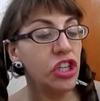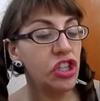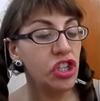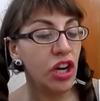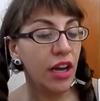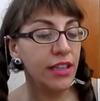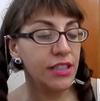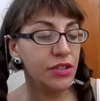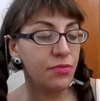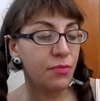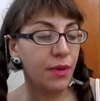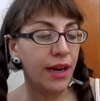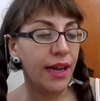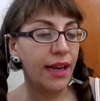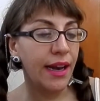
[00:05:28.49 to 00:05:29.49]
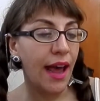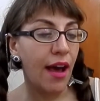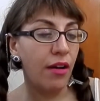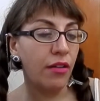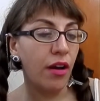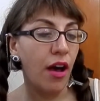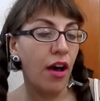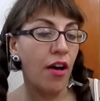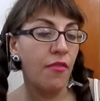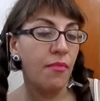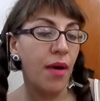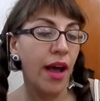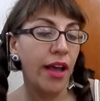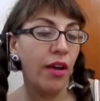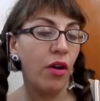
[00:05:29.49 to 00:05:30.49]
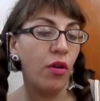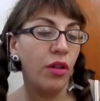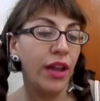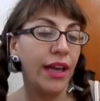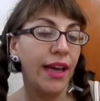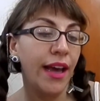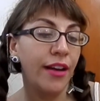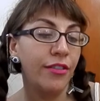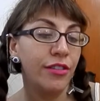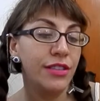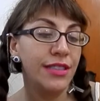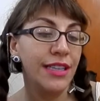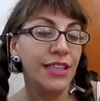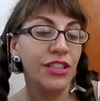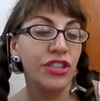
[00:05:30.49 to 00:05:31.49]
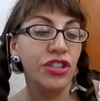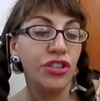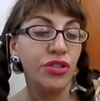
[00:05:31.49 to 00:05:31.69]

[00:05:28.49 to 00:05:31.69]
just ran out of my Ole Henriksen